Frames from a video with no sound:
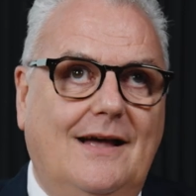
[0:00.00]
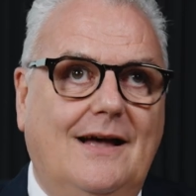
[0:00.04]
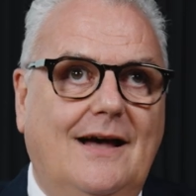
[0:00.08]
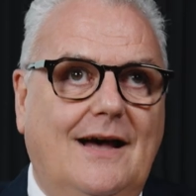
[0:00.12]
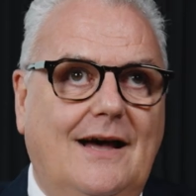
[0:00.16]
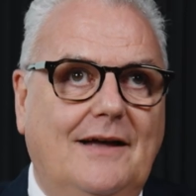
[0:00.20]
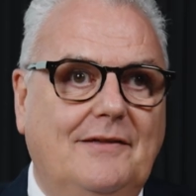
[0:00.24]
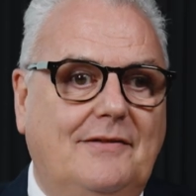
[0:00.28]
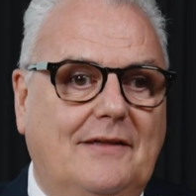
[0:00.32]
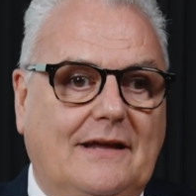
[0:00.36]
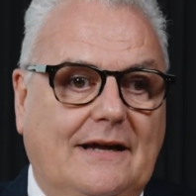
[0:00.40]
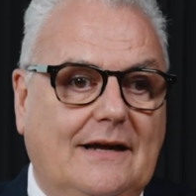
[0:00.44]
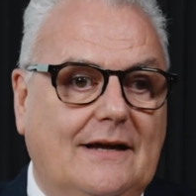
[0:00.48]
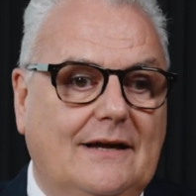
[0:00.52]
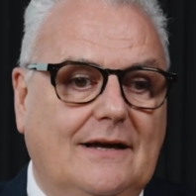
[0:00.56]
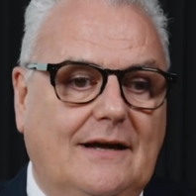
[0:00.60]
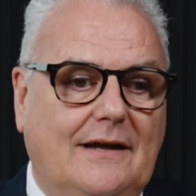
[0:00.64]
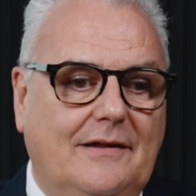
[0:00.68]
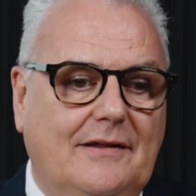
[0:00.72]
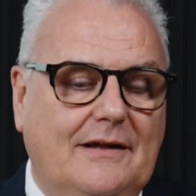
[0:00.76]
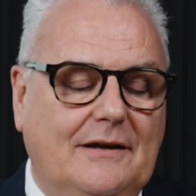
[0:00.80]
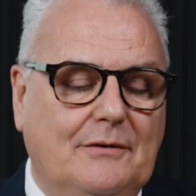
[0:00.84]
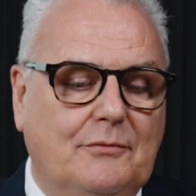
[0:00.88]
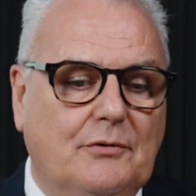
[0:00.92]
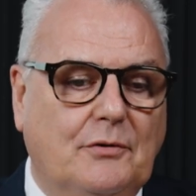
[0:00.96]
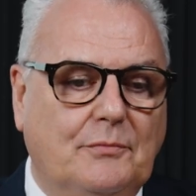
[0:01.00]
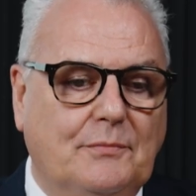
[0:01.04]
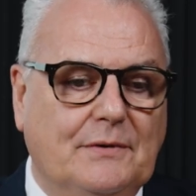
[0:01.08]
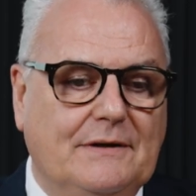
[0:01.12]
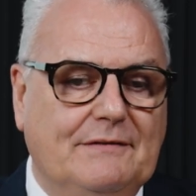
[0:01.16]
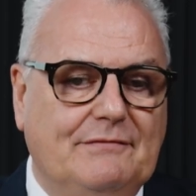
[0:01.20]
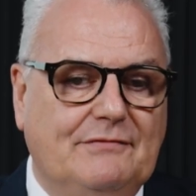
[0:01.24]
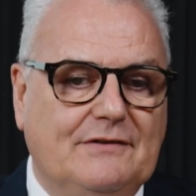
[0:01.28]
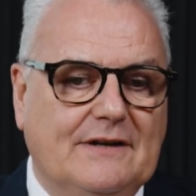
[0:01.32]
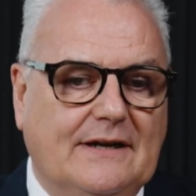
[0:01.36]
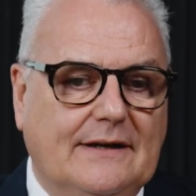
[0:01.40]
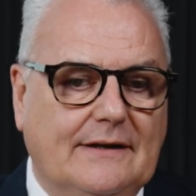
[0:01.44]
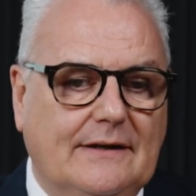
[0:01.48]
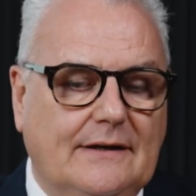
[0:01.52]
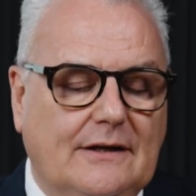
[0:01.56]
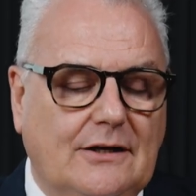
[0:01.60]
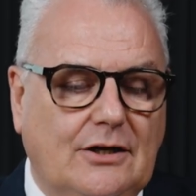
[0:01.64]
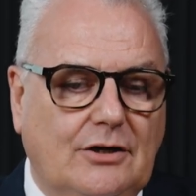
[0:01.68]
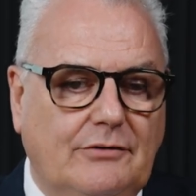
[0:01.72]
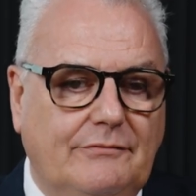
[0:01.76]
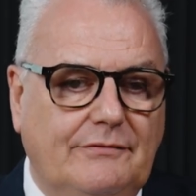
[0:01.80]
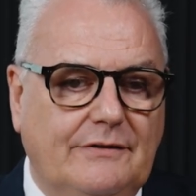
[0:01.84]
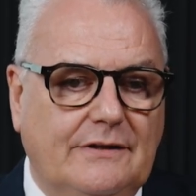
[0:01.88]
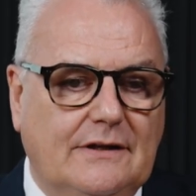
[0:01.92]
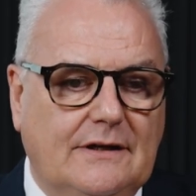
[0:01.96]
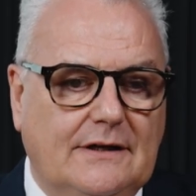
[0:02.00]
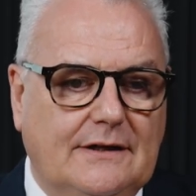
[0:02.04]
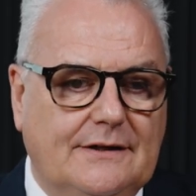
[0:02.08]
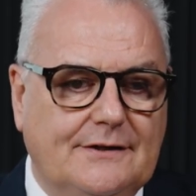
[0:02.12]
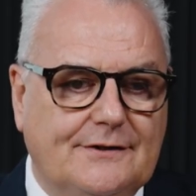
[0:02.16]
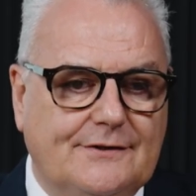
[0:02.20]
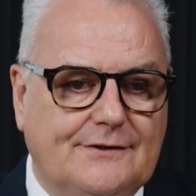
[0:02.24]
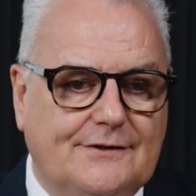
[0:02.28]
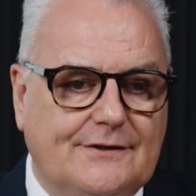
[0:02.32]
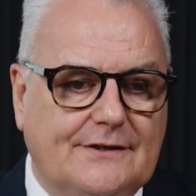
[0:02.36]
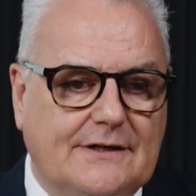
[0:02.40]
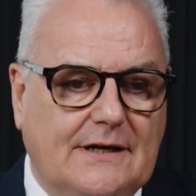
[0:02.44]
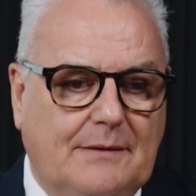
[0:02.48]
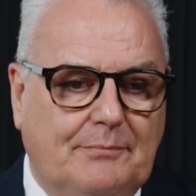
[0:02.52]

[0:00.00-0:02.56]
I think what we've done over the last